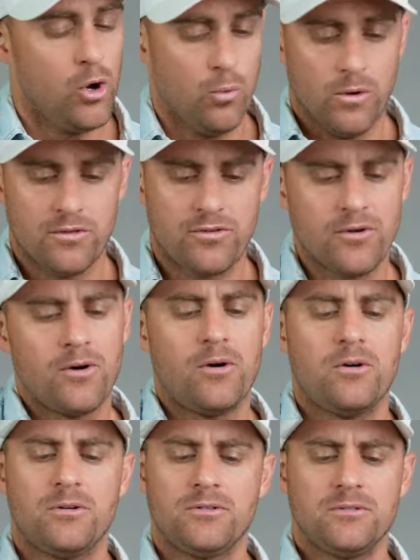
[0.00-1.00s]
With
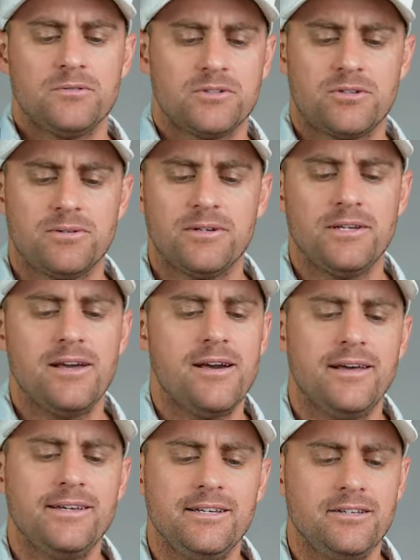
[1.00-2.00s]
all
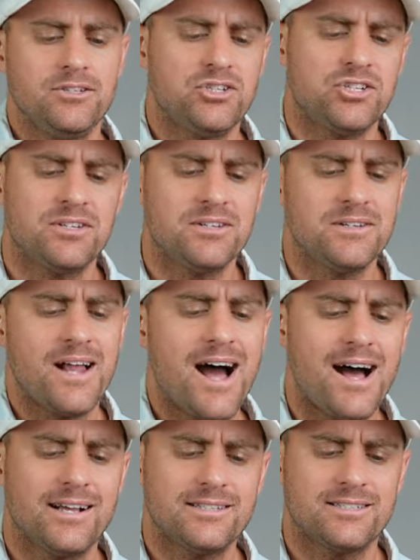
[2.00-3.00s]
creation I
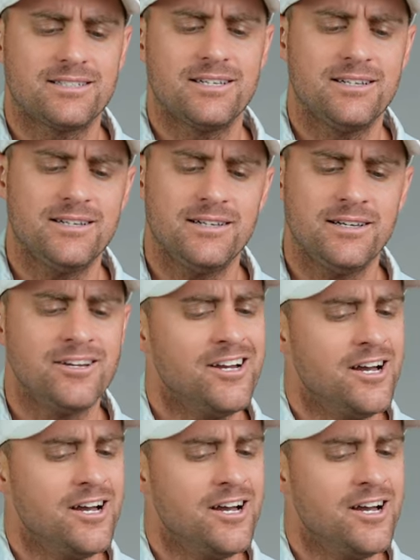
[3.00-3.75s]
sing